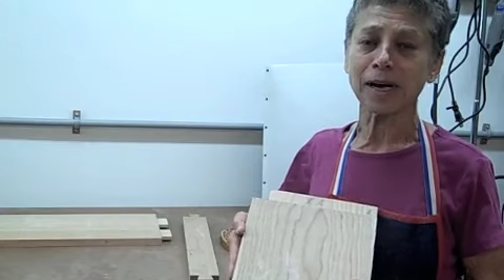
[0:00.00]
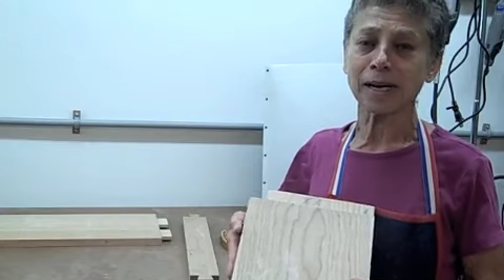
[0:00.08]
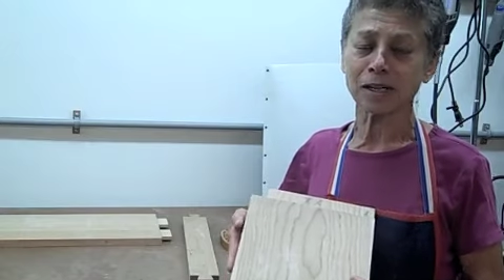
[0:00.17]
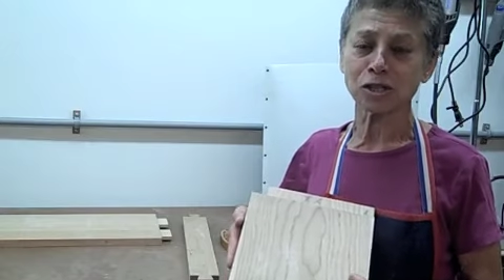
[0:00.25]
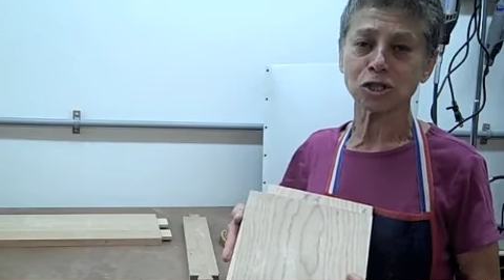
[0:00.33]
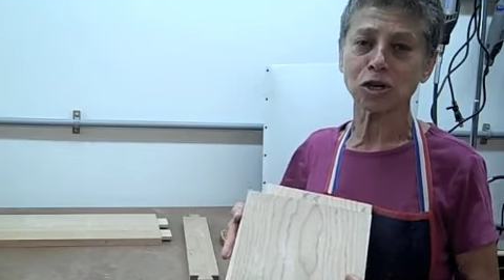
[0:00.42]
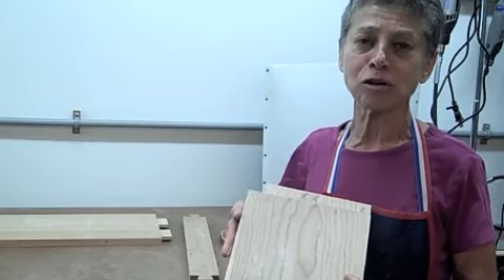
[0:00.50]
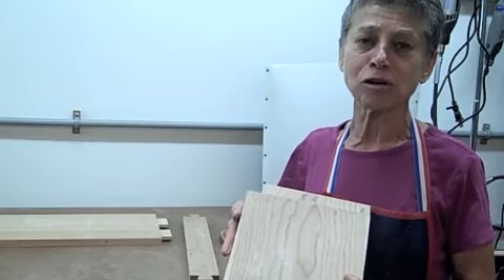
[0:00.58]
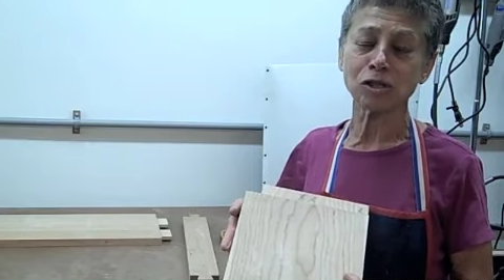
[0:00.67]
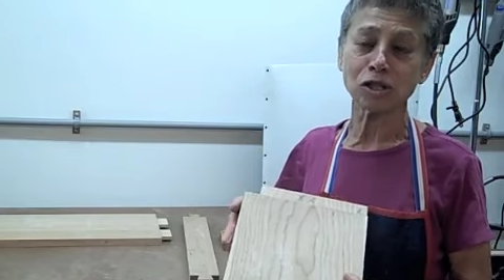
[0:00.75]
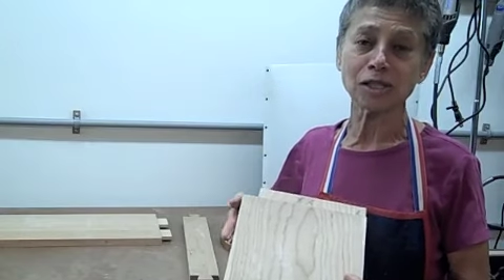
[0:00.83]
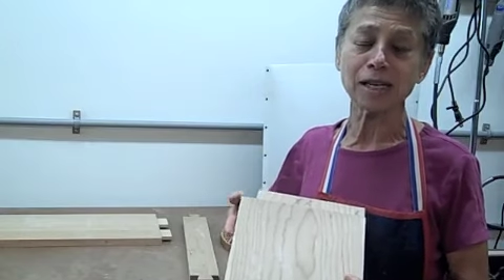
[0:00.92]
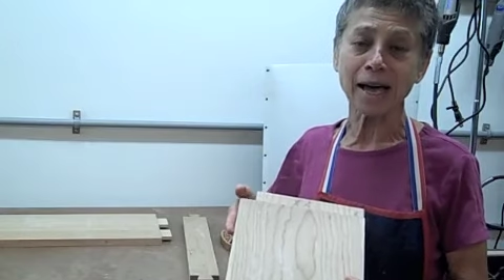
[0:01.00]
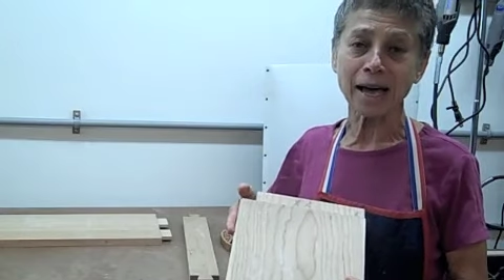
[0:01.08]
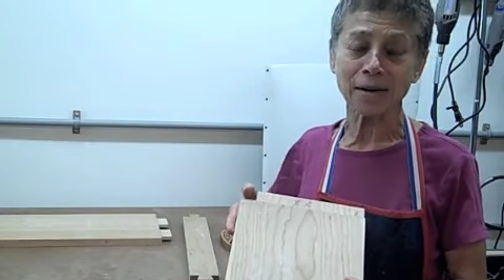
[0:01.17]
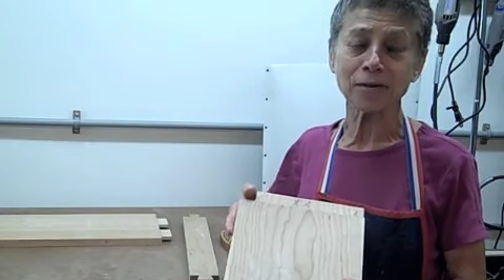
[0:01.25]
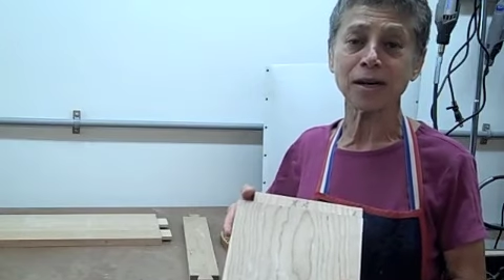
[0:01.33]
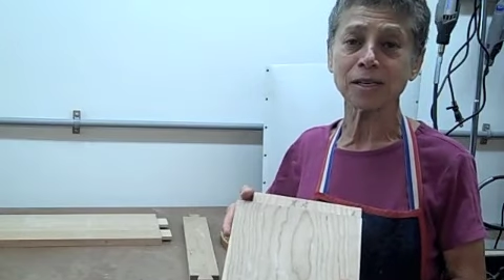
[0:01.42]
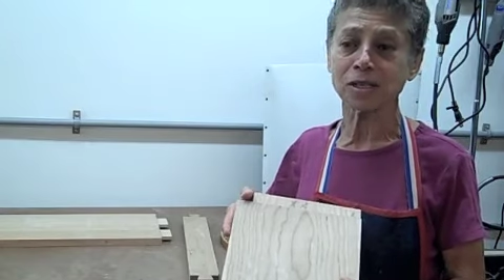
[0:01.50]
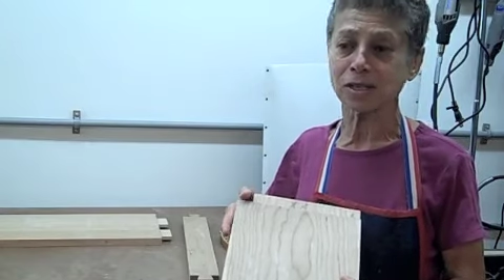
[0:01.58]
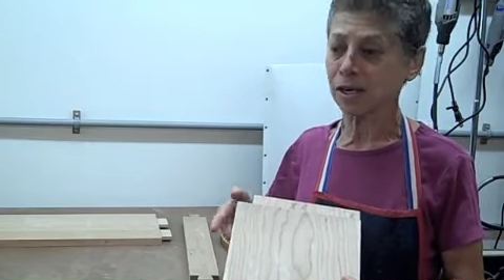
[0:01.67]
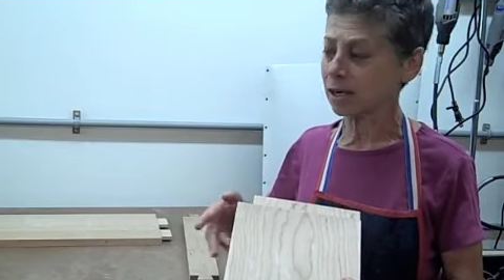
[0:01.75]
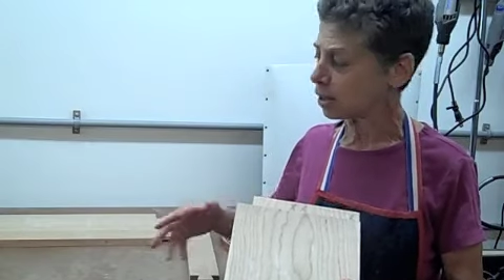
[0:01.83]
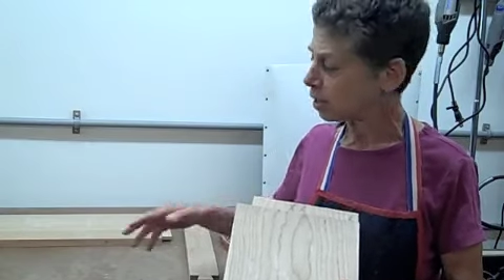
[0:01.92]
and I'll show you just how that's
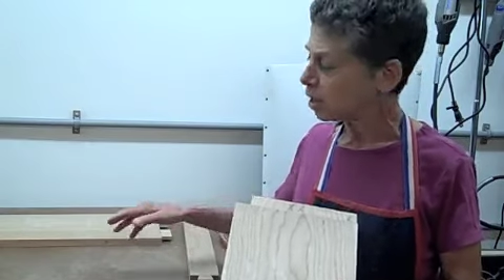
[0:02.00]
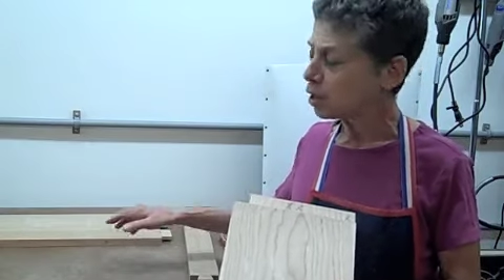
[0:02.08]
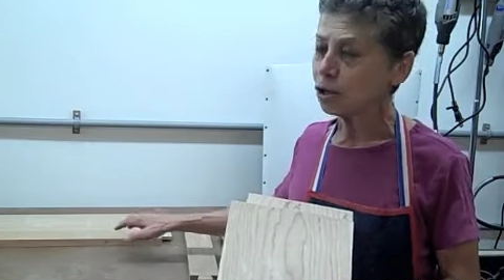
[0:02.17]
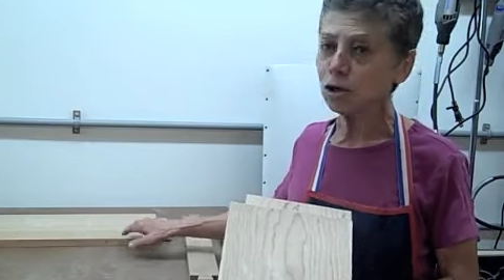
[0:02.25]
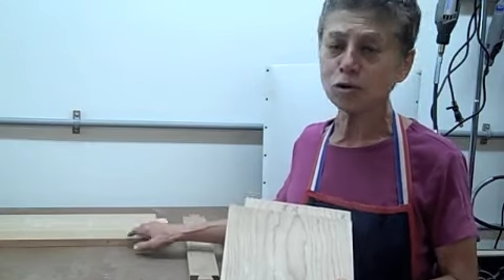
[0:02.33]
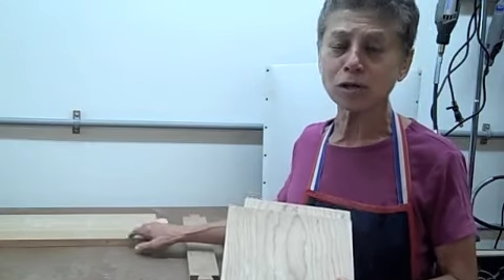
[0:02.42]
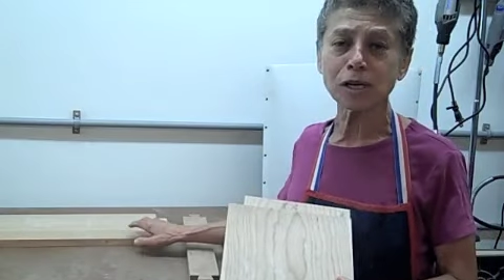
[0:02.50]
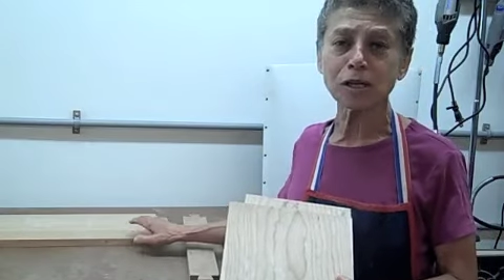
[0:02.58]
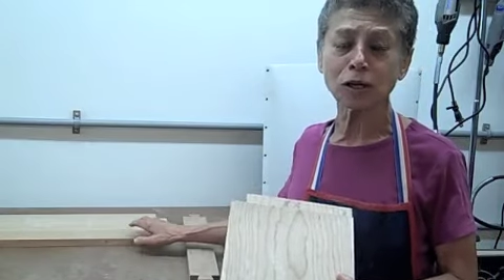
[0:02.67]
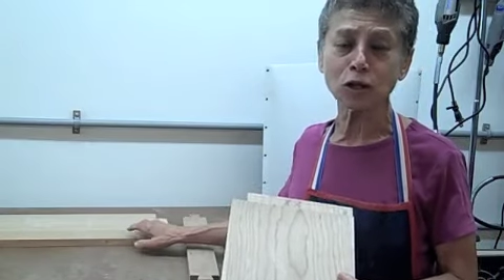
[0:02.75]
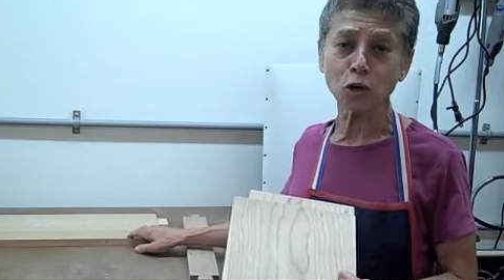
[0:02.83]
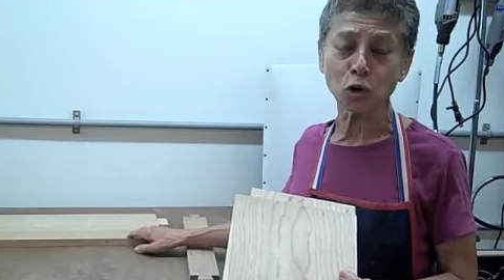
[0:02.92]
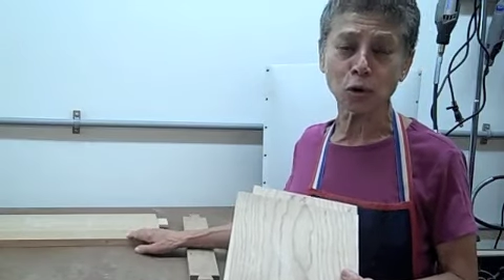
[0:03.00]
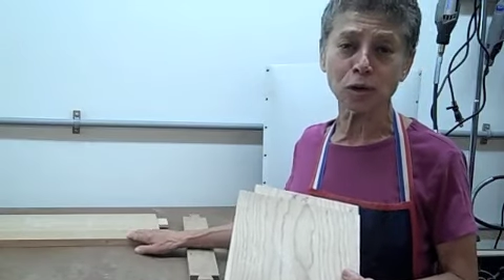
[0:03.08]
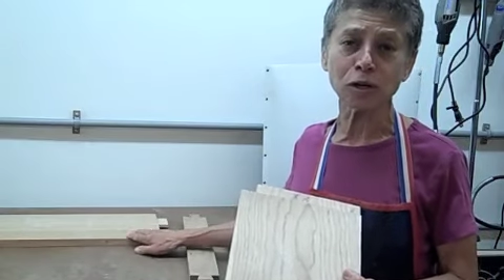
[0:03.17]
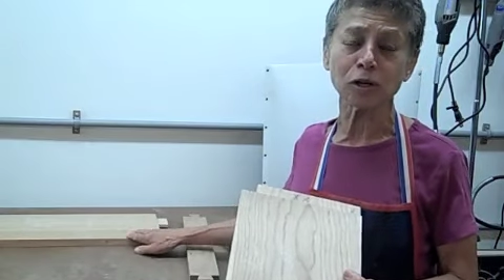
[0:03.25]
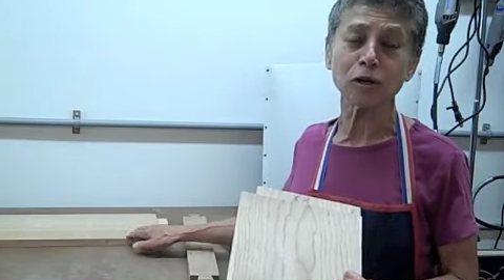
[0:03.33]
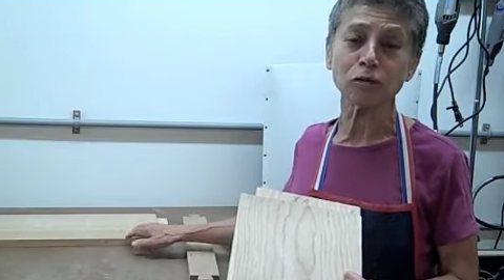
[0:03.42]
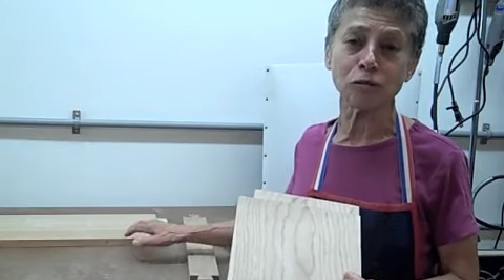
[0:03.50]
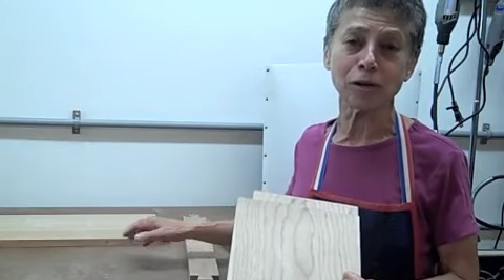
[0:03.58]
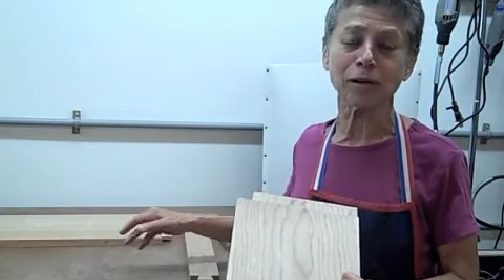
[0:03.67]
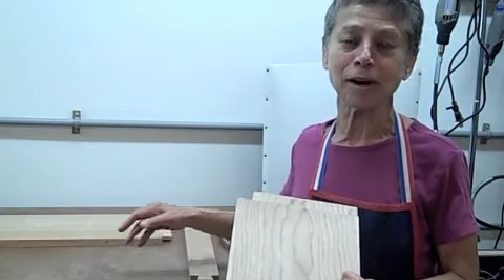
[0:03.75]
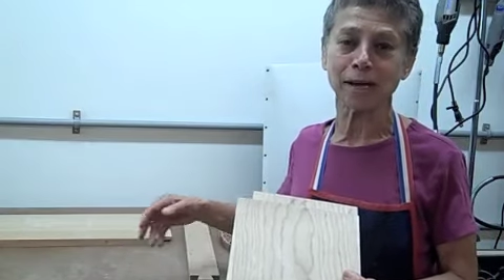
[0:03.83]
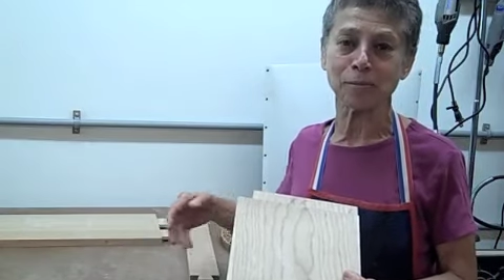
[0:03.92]
done using the longer
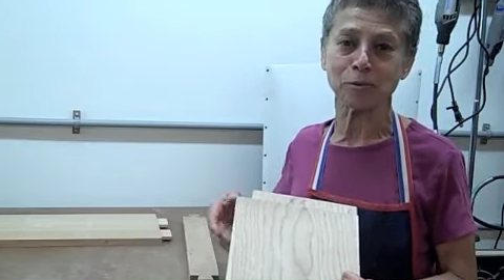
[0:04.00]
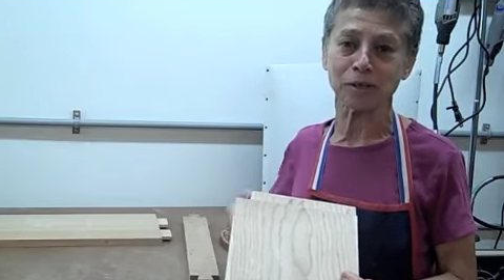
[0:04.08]
rear apron.